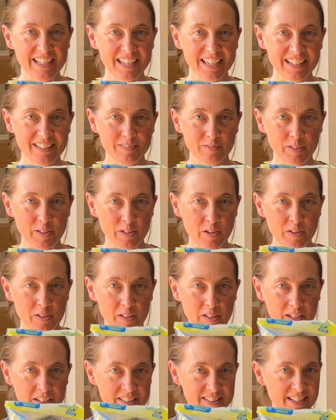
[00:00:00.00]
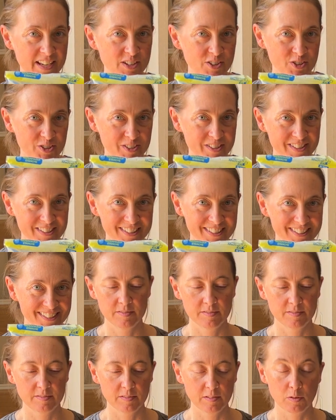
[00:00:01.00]
kit with all the essentials,
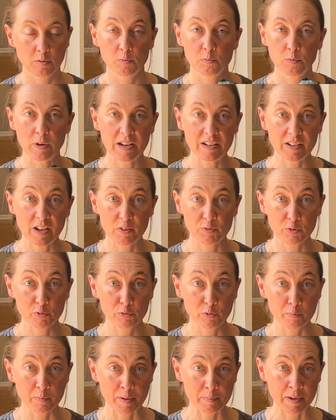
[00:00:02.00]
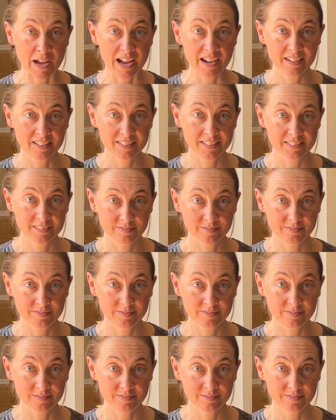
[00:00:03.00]
rain cover for my pack,